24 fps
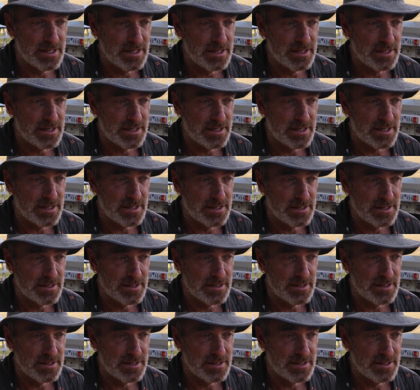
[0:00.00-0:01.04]

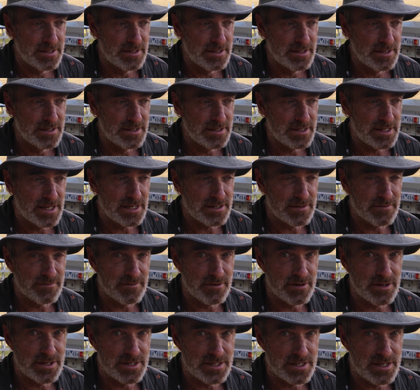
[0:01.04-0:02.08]
It's hard to
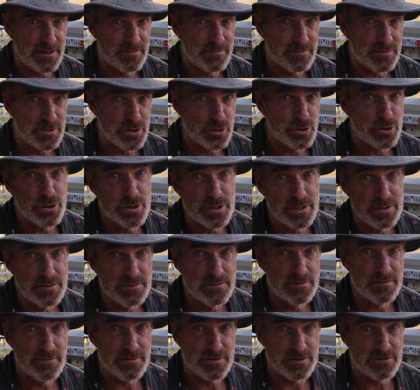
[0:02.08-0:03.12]
find something good
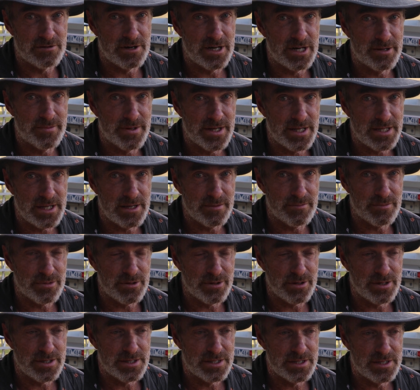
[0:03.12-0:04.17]
for around about that
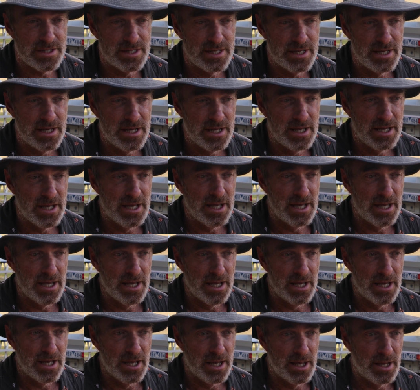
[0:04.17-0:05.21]
price,
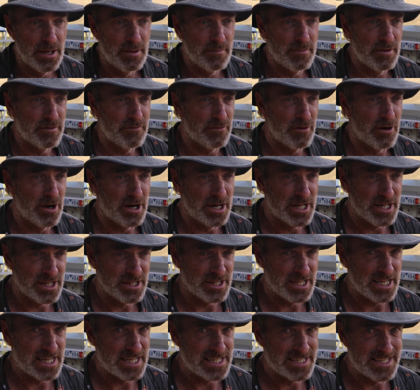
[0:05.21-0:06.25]
but
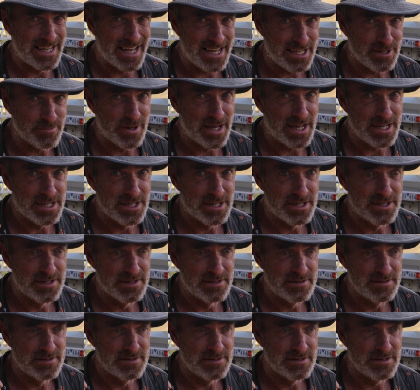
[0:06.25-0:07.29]
finding the exact match
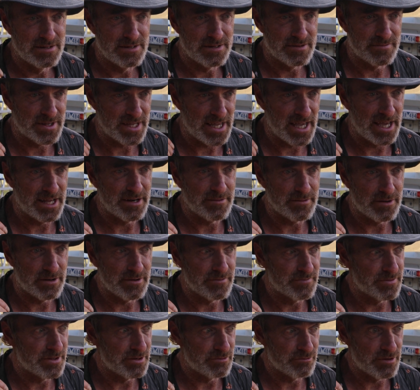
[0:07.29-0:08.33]
of
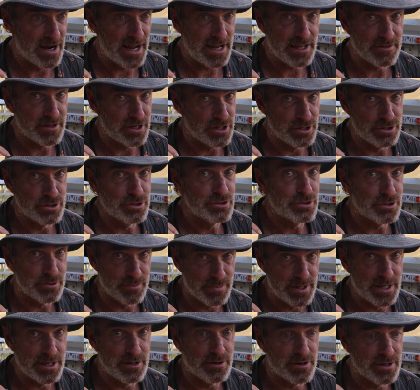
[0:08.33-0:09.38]
the rack that used to
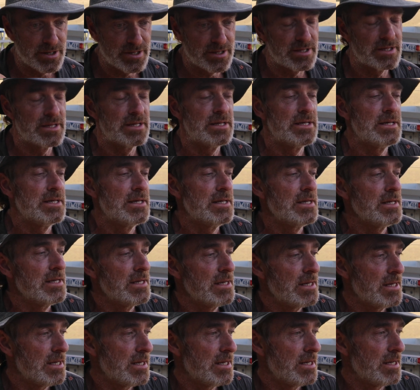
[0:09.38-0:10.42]
be on it,
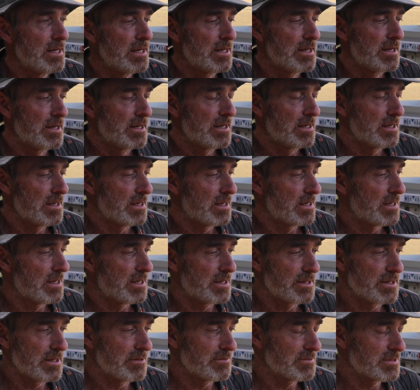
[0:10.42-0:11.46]

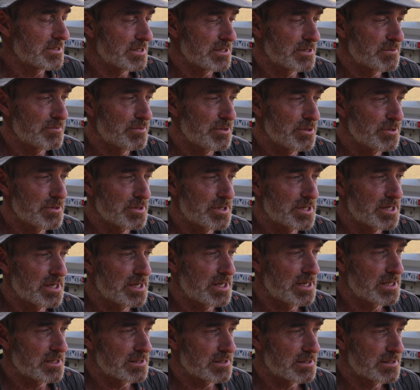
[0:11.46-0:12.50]
that was just pure
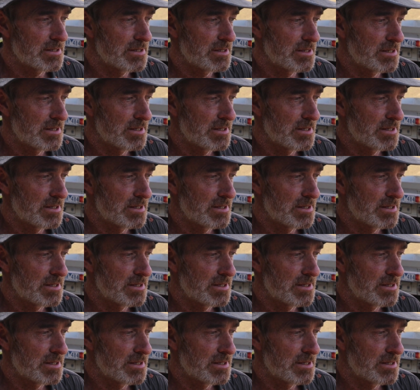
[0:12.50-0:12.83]
chance.